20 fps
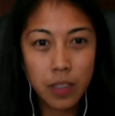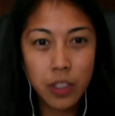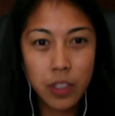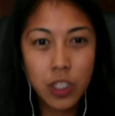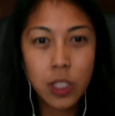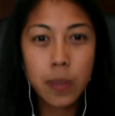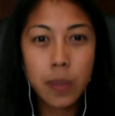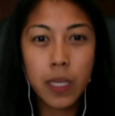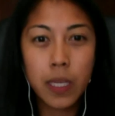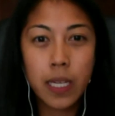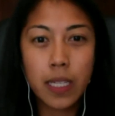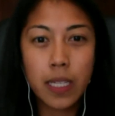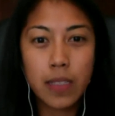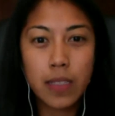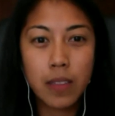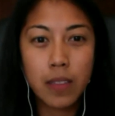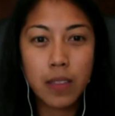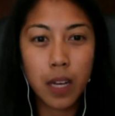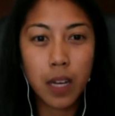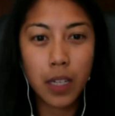just because
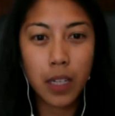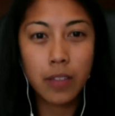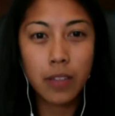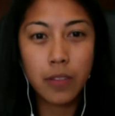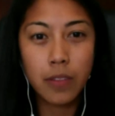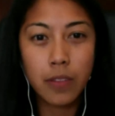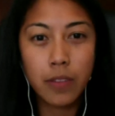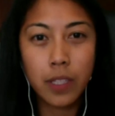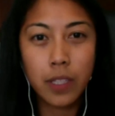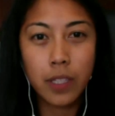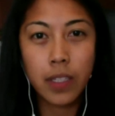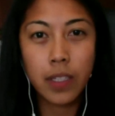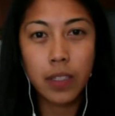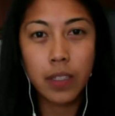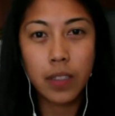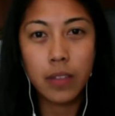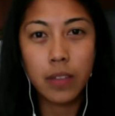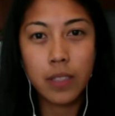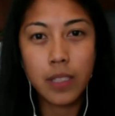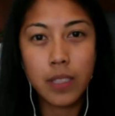a lot of
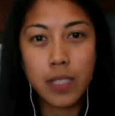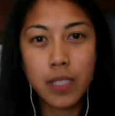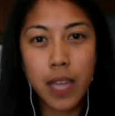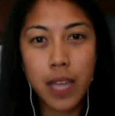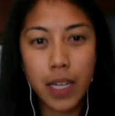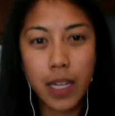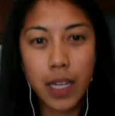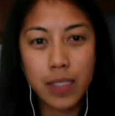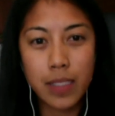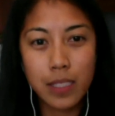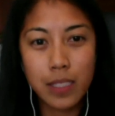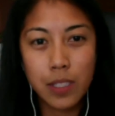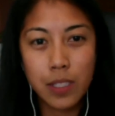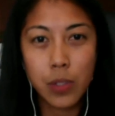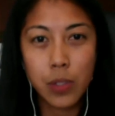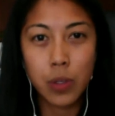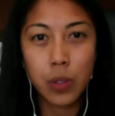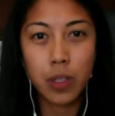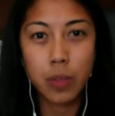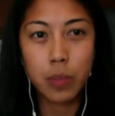the statuses
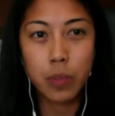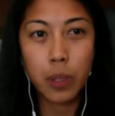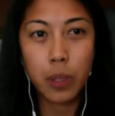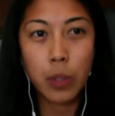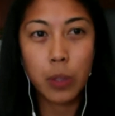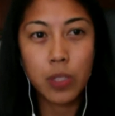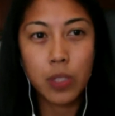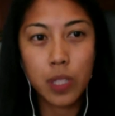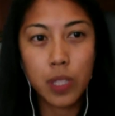or the posts